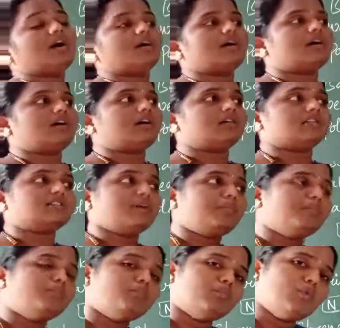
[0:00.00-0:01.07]
the
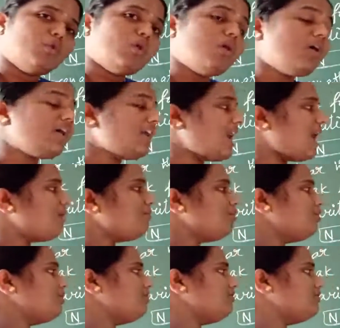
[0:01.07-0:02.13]
more
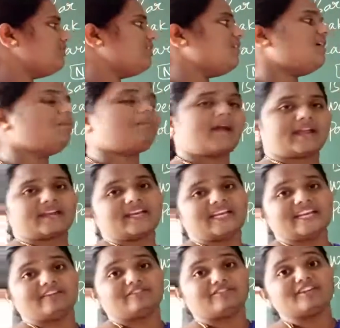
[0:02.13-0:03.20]
amount of
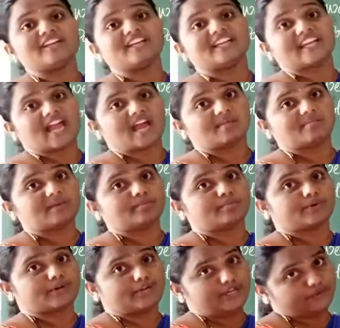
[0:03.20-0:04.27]
magnetic field can be
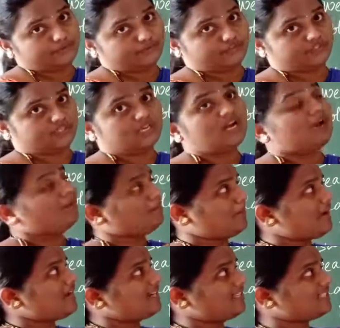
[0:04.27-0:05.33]
produced,
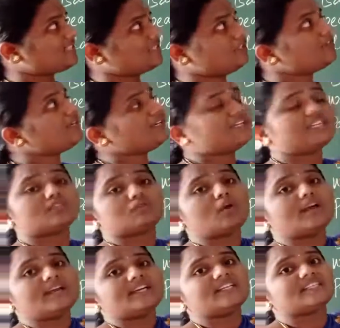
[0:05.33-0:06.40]
but it is what,
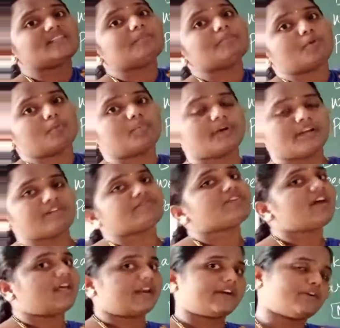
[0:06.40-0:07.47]
it's the property of
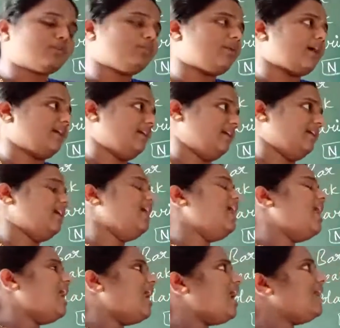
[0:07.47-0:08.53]
electromagnet,
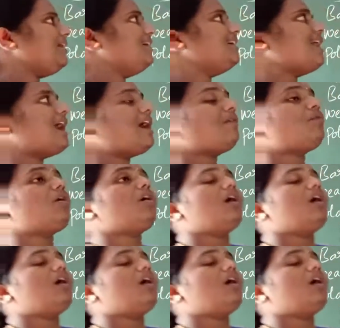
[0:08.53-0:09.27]
and it have